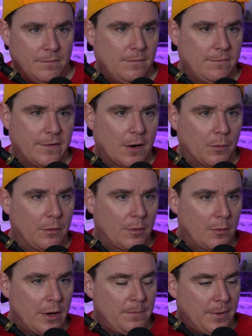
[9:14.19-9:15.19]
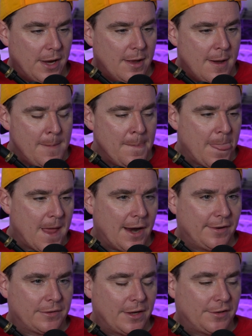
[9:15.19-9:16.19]
fuck World War I. But
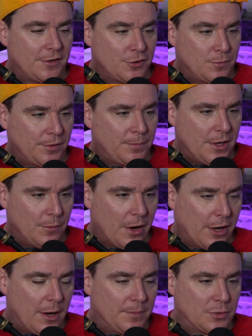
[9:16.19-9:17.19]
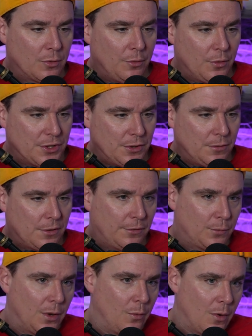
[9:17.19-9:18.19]
isolationism was big running up to World War II because
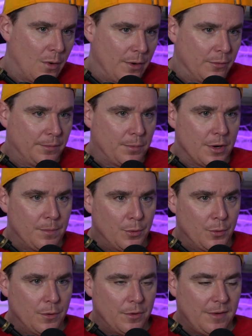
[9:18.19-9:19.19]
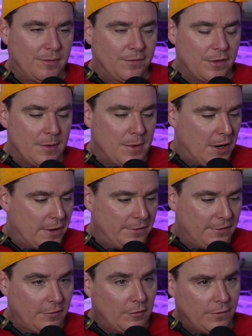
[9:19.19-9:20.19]
World War I was pretty brutal, even for the
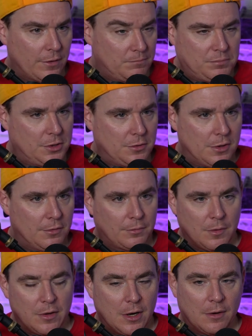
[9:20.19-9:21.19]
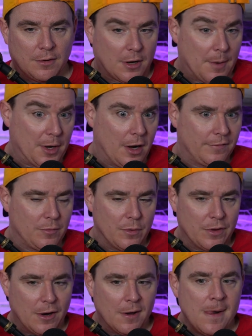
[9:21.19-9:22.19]
Americans, even for the 2 years we were there. A cup of coffee we were
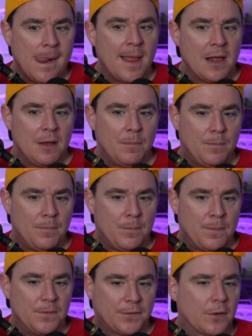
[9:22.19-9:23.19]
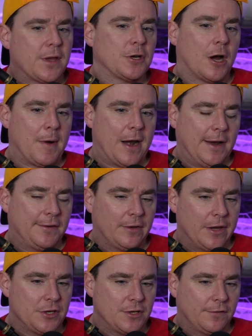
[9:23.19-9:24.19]
there. So they talk about
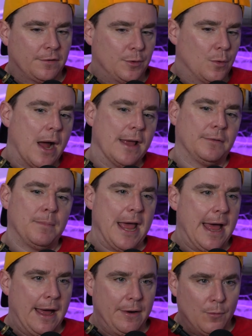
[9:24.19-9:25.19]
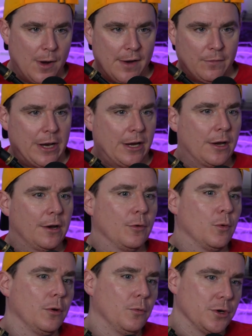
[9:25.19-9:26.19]
isolationism and why it's bad and why if we didn't get into
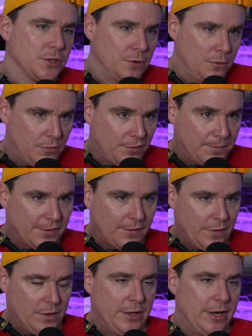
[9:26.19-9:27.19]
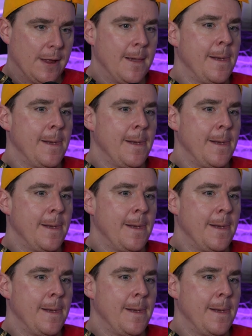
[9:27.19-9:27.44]
World War II specifically,